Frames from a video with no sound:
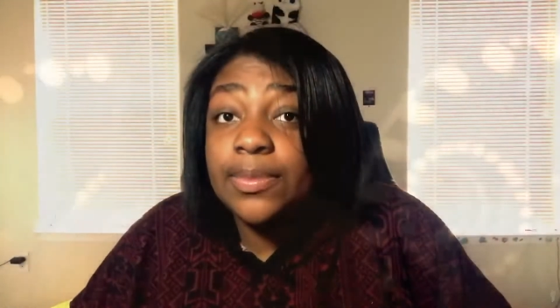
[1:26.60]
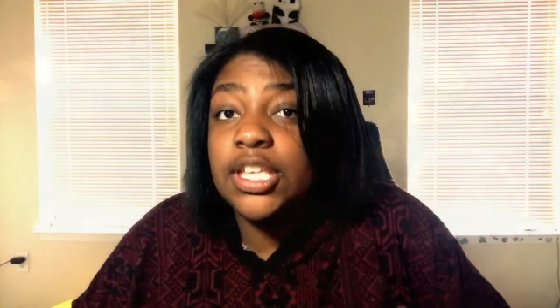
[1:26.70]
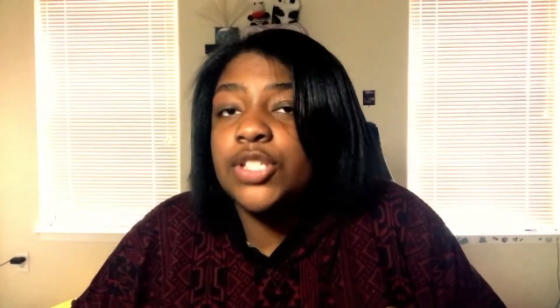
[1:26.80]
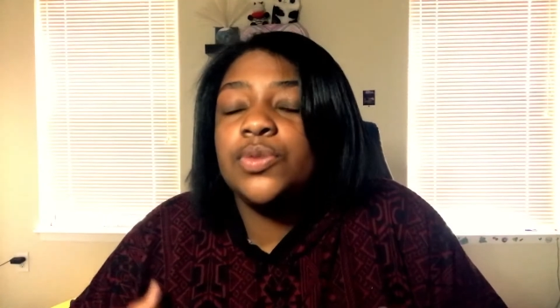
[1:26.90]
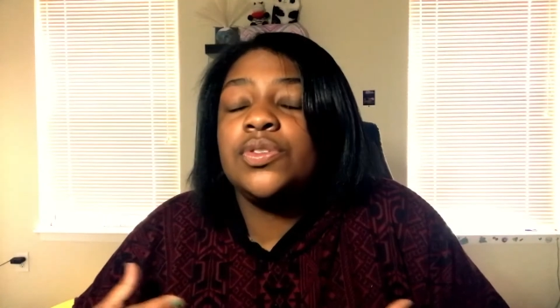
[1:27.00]

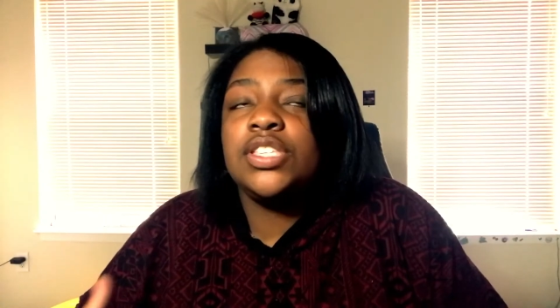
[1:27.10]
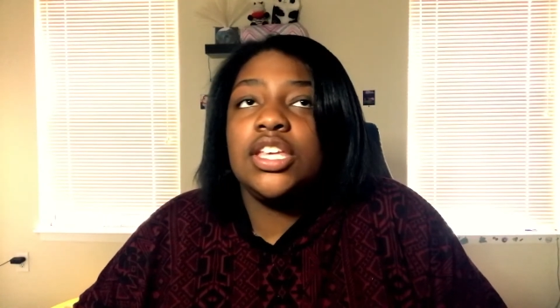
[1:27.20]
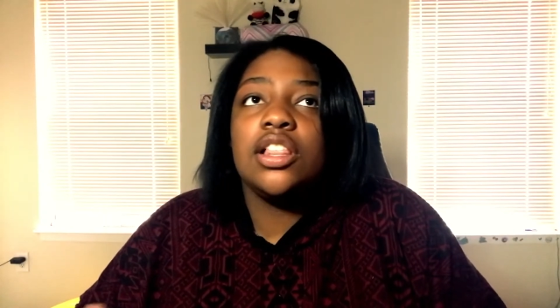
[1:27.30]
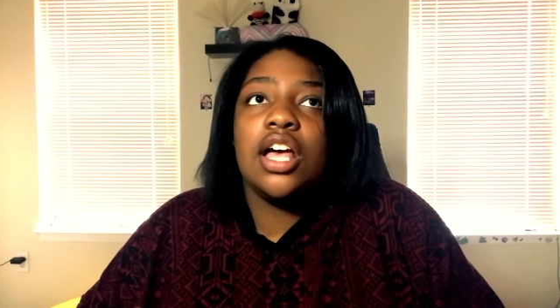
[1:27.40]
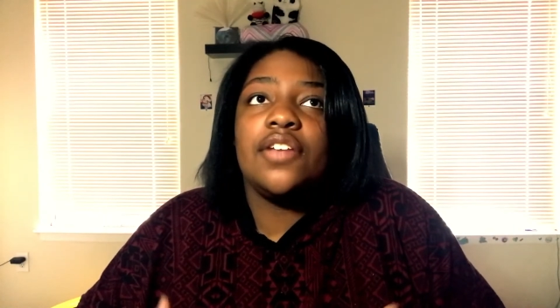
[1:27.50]
because you see
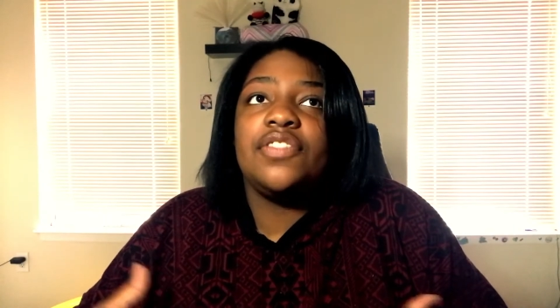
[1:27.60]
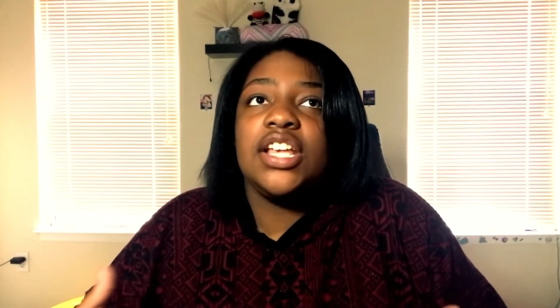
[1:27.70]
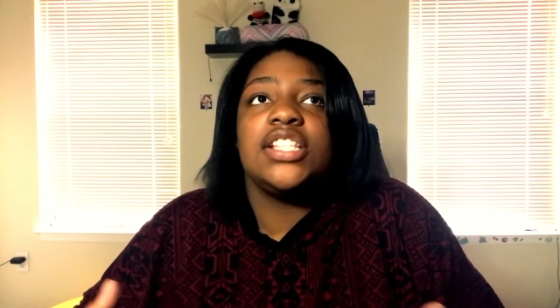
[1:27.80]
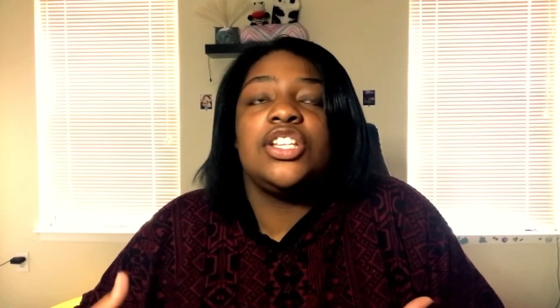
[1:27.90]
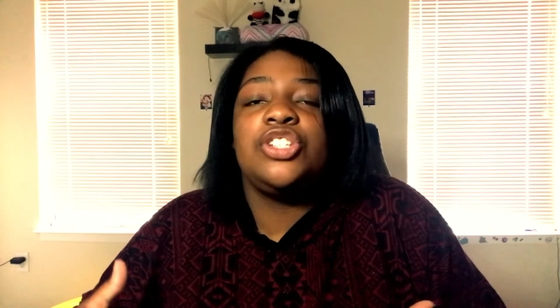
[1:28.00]
a lot of
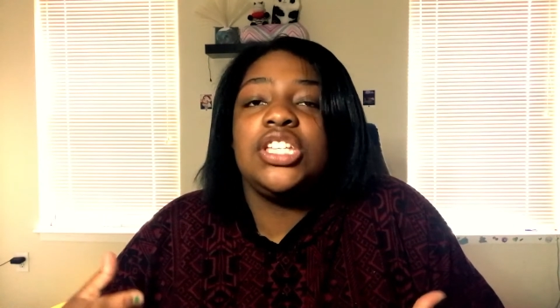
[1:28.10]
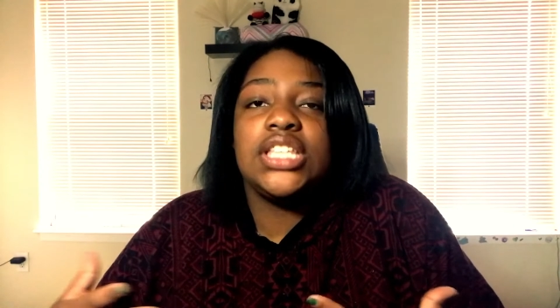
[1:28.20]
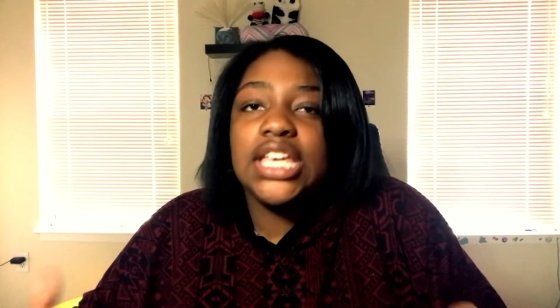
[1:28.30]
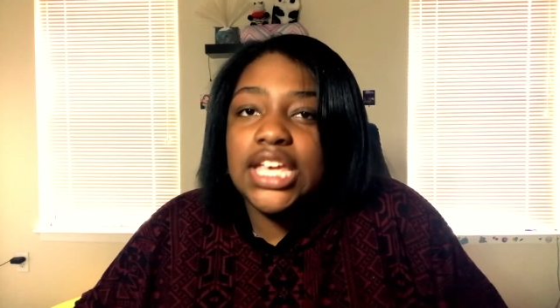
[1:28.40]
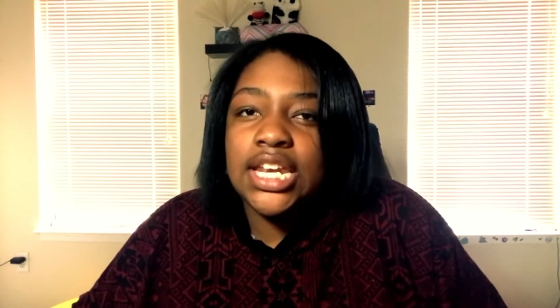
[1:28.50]
things that she's
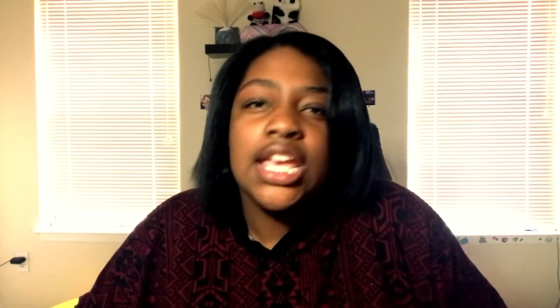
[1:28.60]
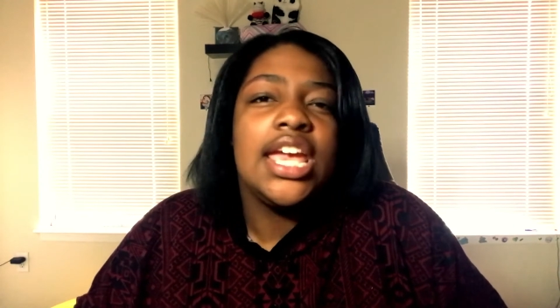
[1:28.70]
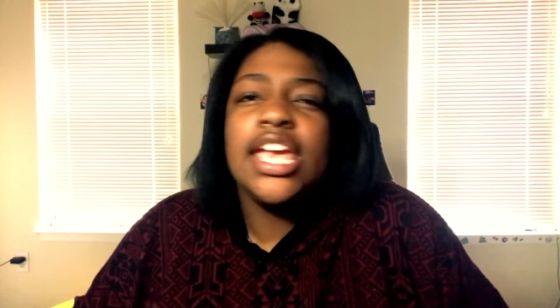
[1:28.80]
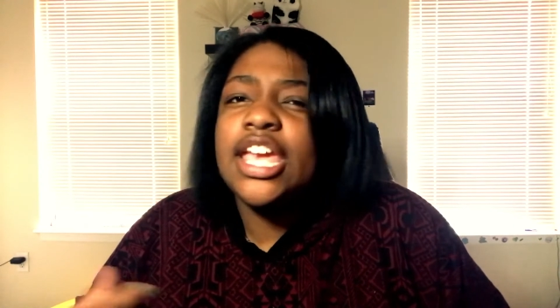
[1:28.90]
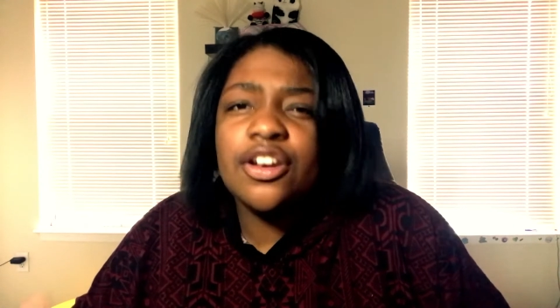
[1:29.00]
in,
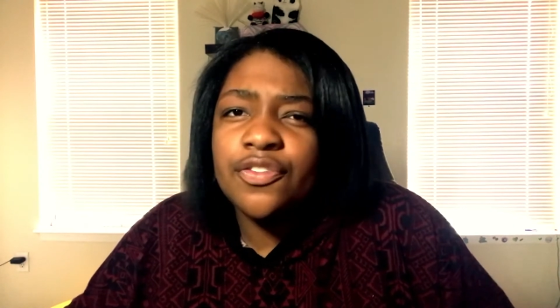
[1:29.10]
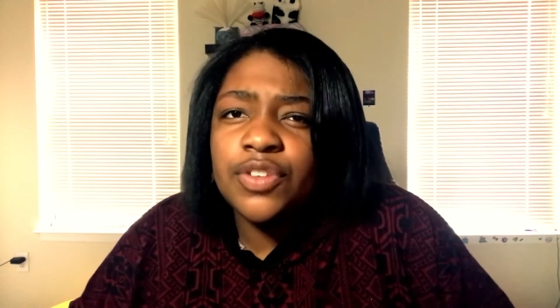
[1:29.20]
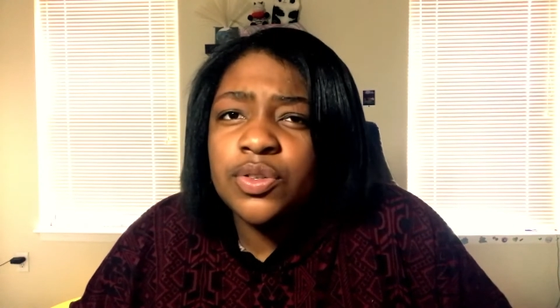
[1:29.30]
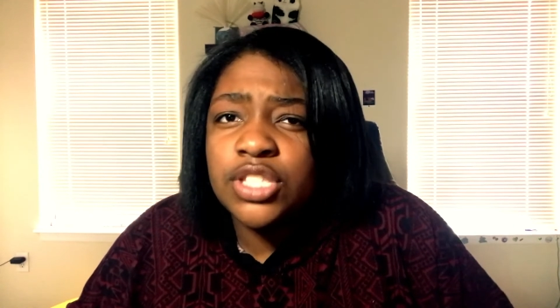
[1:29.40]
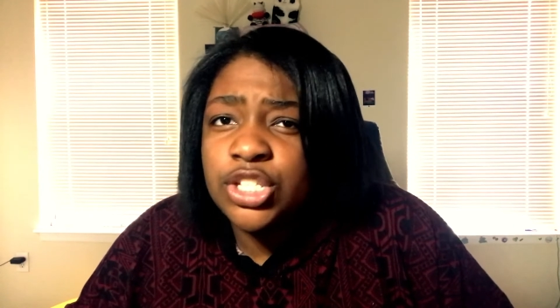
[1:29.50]

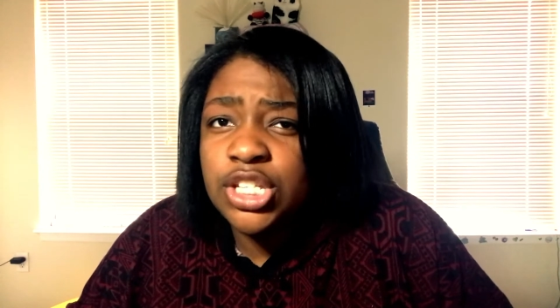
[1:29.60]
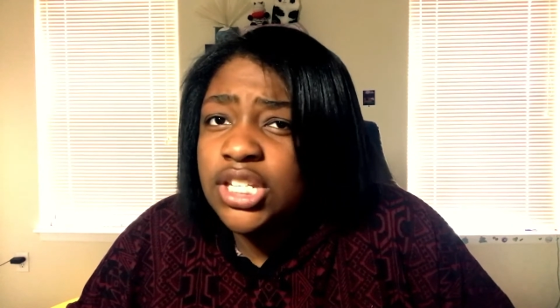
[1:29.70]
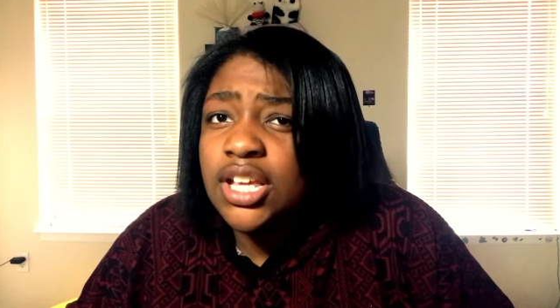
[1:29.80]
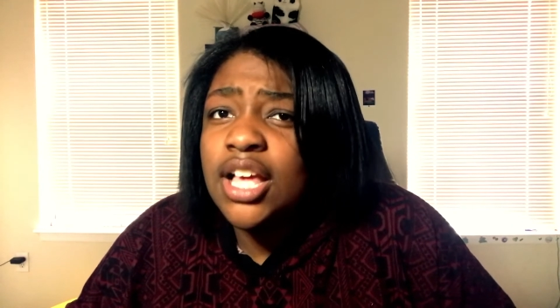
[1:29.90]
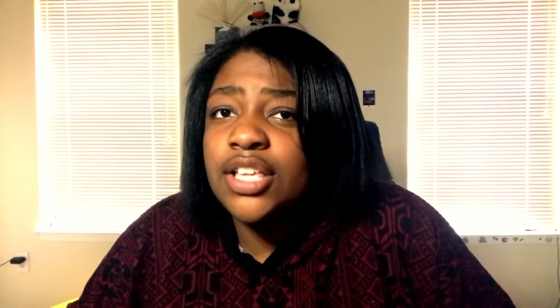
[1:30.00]
interviews that she
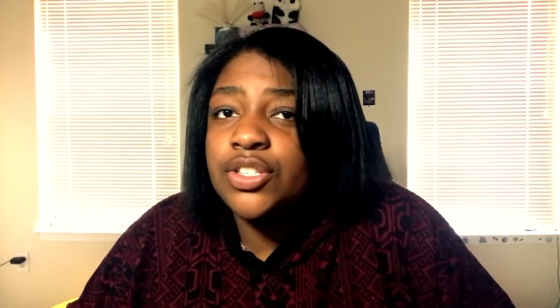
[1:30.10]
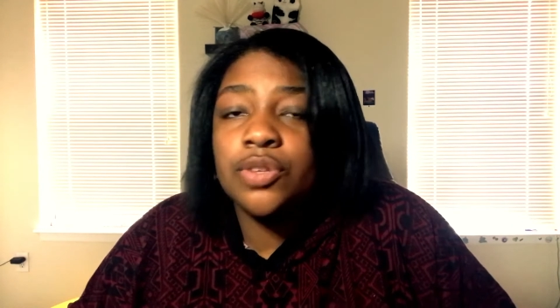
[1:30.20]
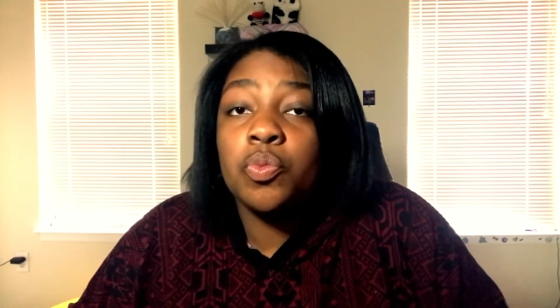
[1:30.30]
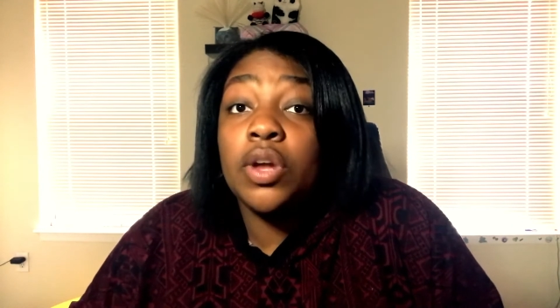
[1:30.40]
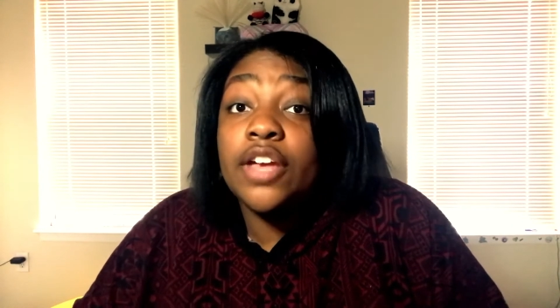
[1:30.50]
does,
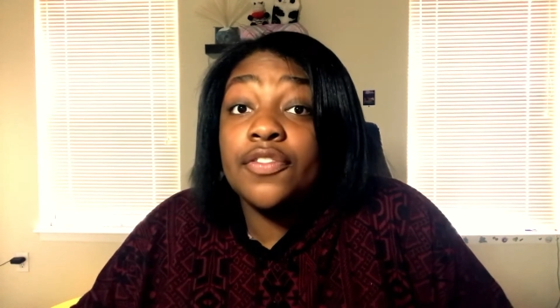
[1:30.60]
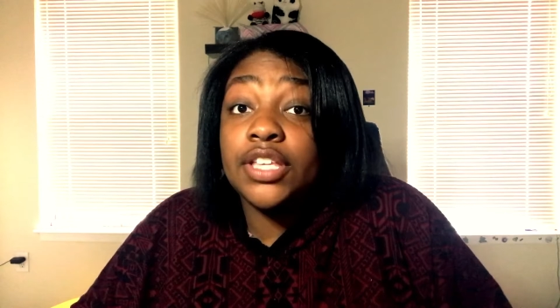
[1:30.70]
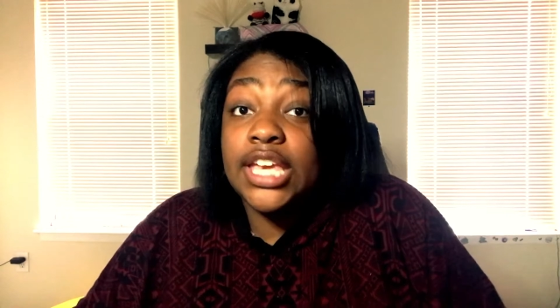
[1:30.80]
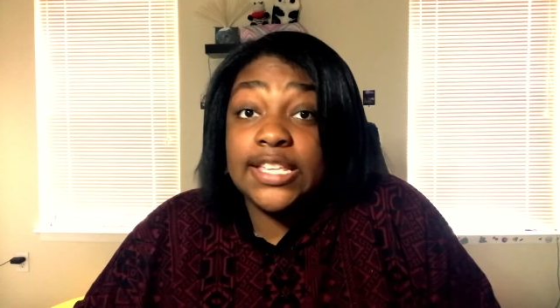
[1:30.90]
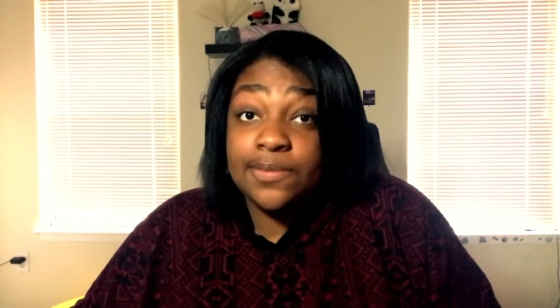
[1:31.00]
or whatever the
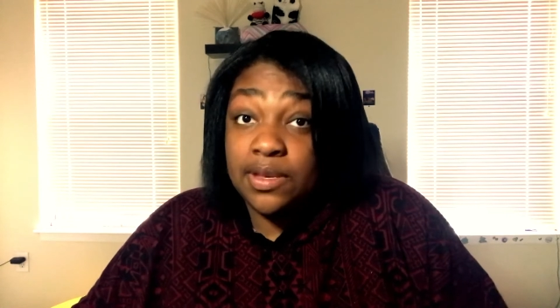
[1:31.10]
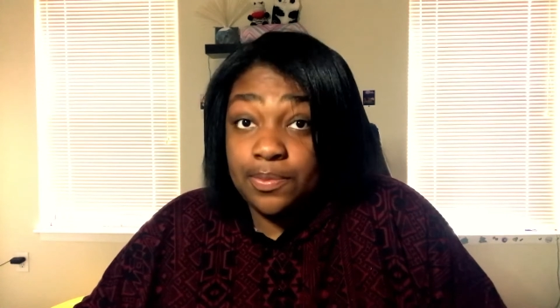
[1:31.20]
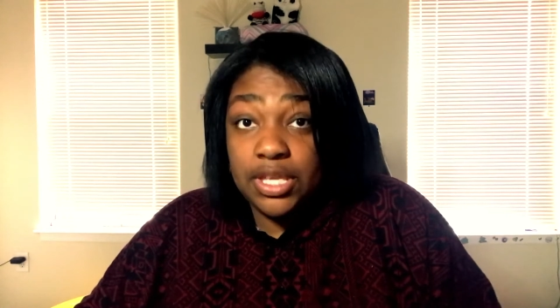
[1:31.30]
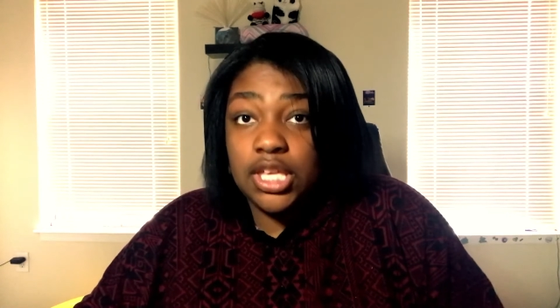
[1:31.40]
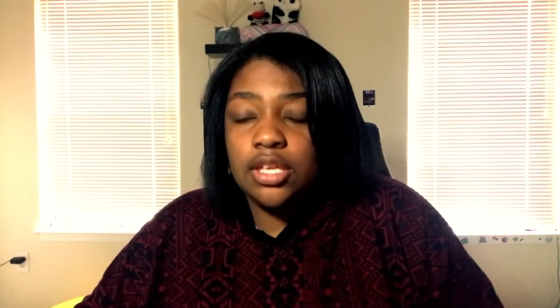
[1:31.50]
case may
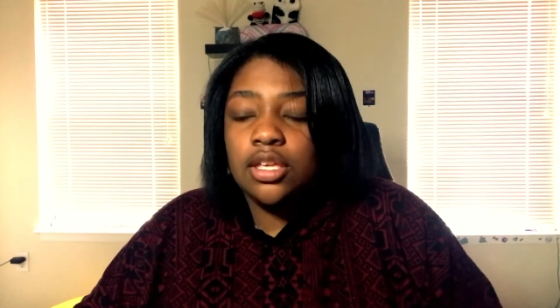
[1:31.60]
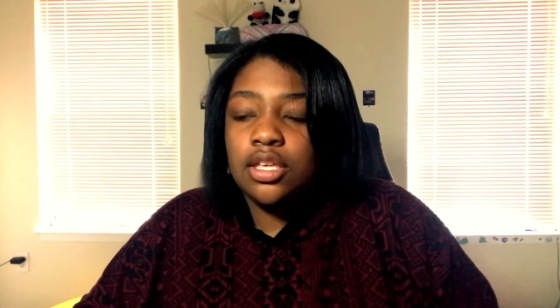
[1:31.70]
be.